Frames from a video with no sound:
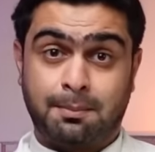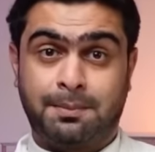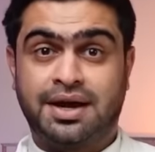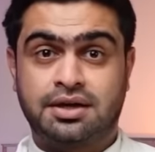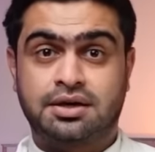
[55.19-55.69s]

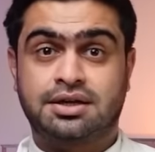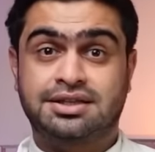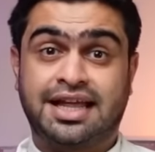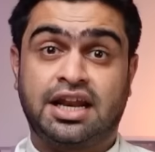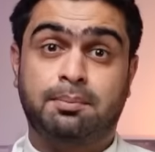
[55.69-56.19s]
better
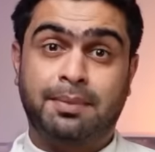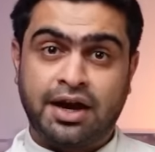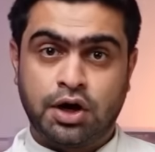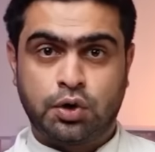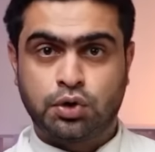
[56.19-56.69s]
than a
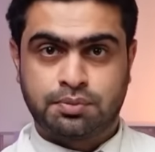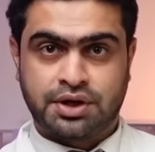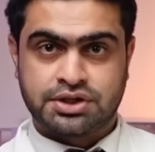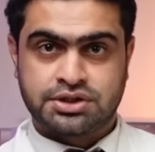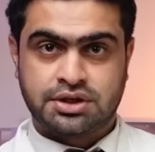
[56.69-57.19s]
manual
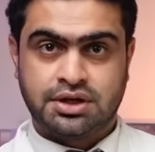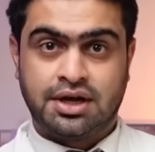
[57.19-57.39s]
toothbrush.